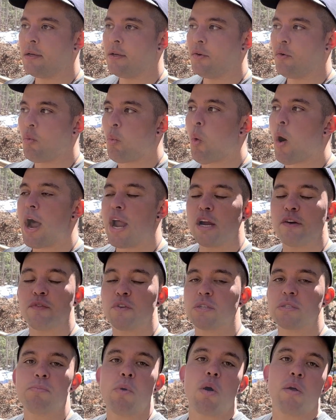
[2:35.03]
wire for
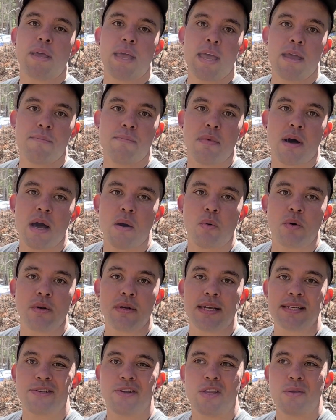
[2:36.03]
small game. I wouldn't
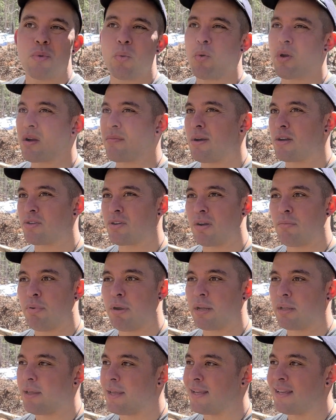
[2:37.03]
necessarily be worrying about trying to
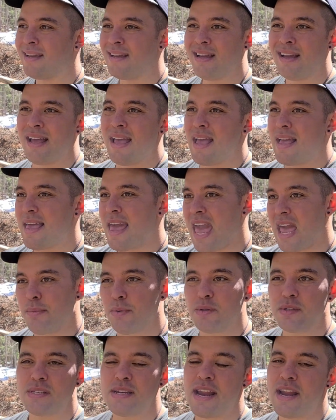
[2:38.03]
bring like
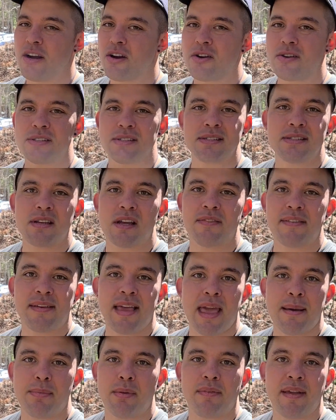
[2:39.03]
cable snares and stuff
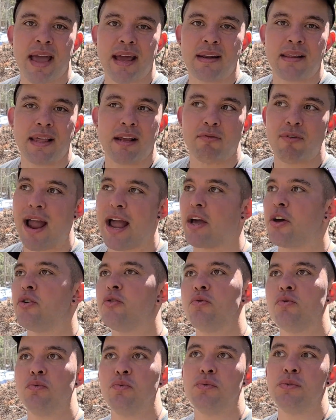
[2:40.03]
capable of handling
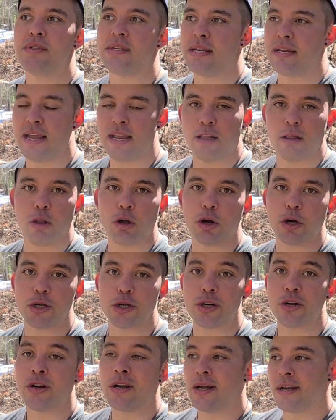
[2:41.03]
raccoons and
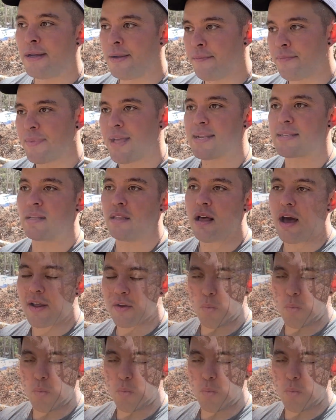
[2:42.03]
larger. That's a lot of